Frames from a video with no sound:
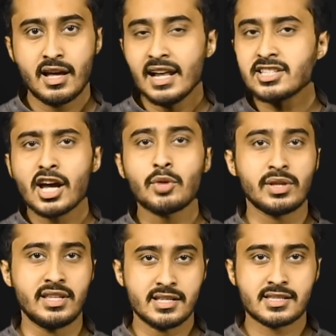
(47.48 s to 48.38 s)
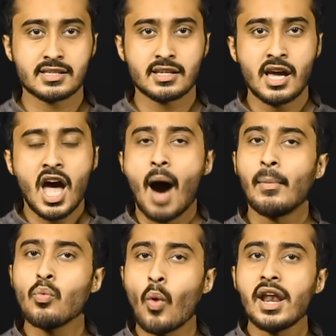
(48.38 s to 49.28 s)
Let's start with this.
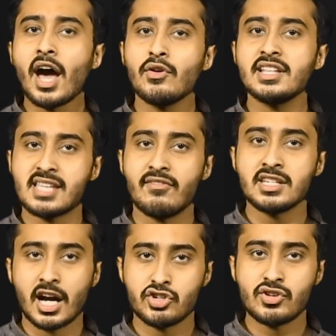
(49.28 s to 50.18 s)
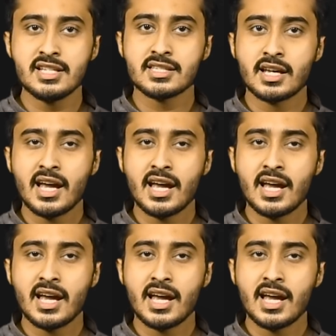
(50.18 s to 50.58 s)
Among 107 countries,